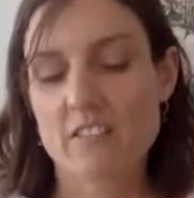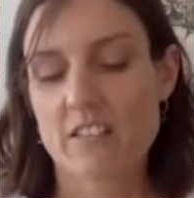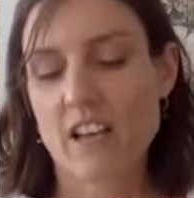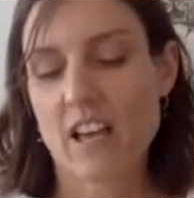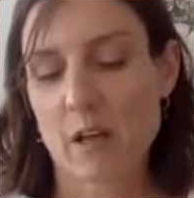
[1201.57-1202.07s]

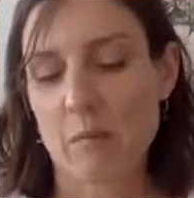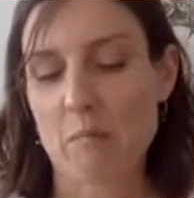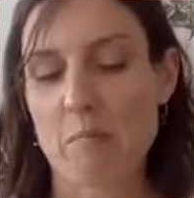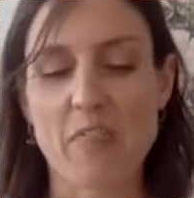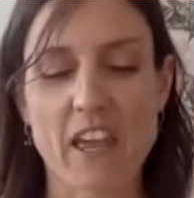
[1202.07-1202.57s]

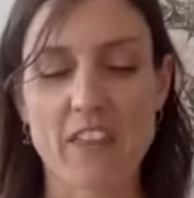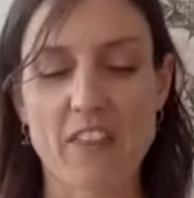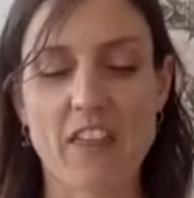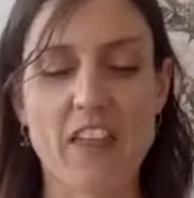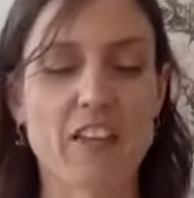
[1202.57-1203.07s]
that
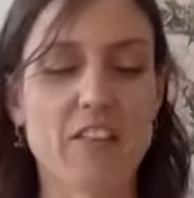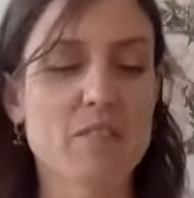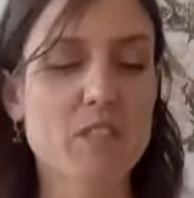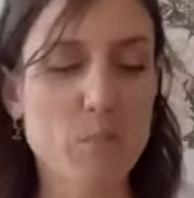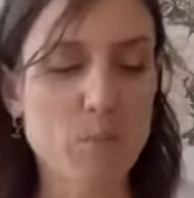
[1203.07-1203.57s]
the
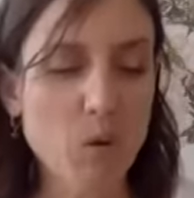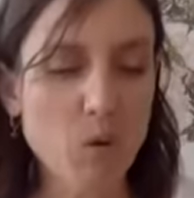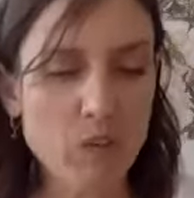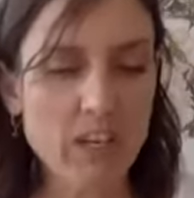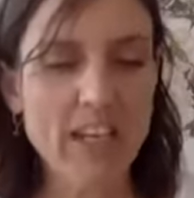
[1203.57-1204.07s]

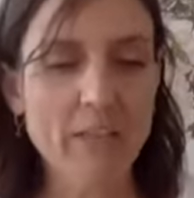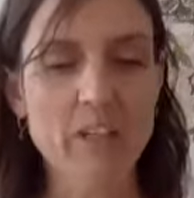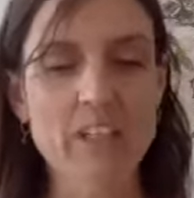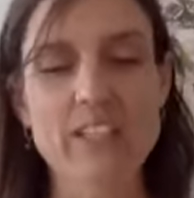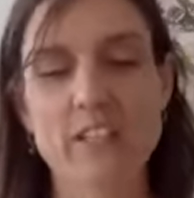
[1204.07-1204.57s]
support
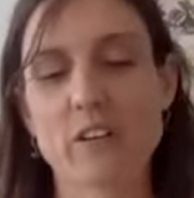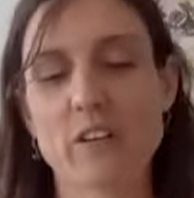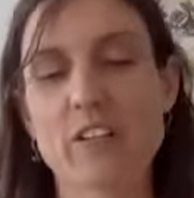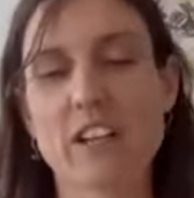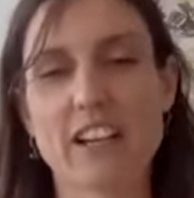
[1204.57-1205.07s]
networks
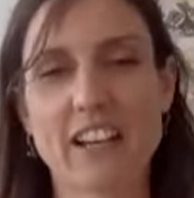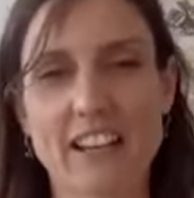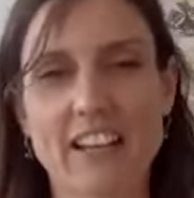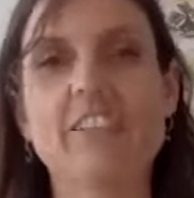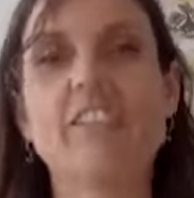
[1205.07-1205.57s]
are
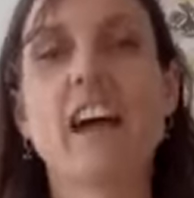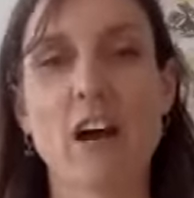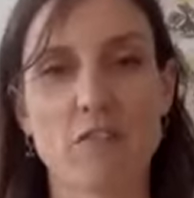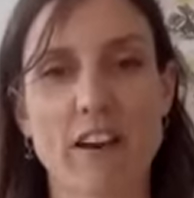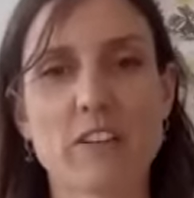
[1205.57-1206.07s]

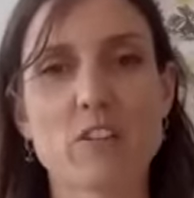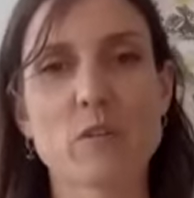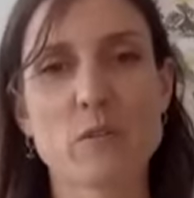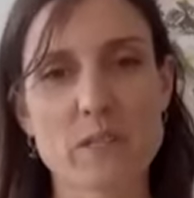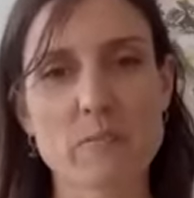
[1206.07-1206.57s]
around you
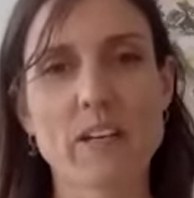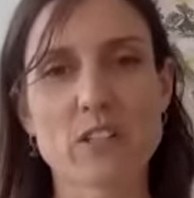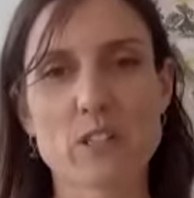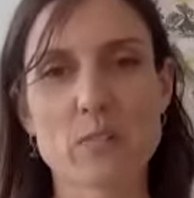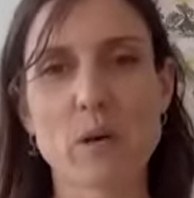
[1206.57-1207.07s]
as much
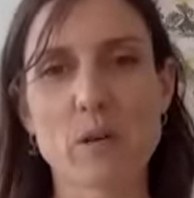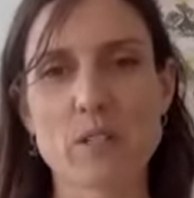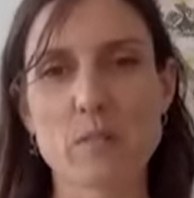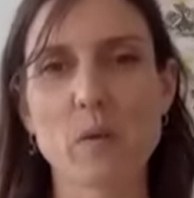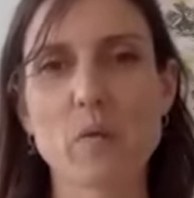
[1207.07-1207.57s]
as
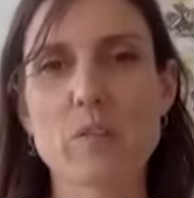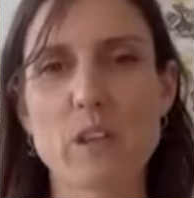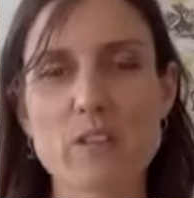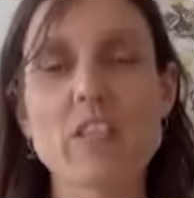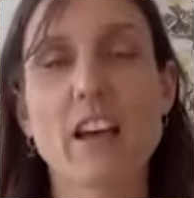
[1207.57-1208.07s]
possible. So
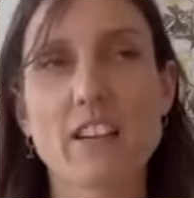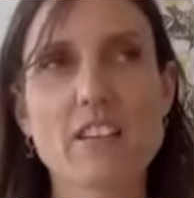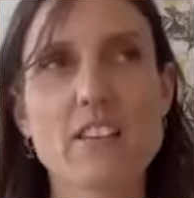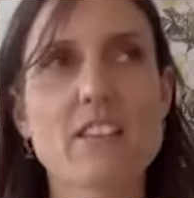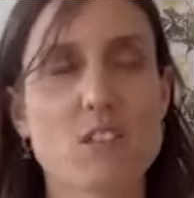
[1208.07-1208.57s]
I
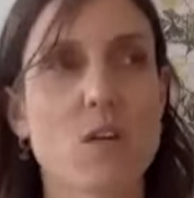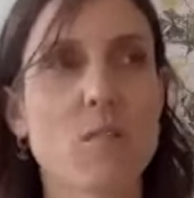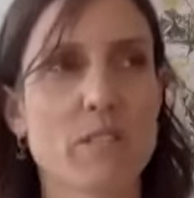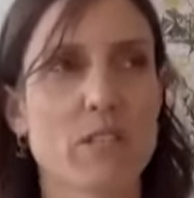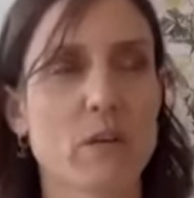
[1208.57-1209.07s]
guess stop
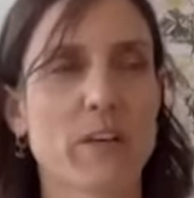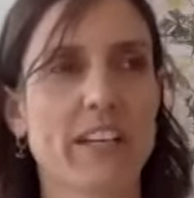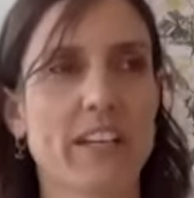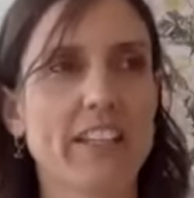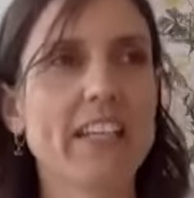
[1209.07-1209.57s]
doing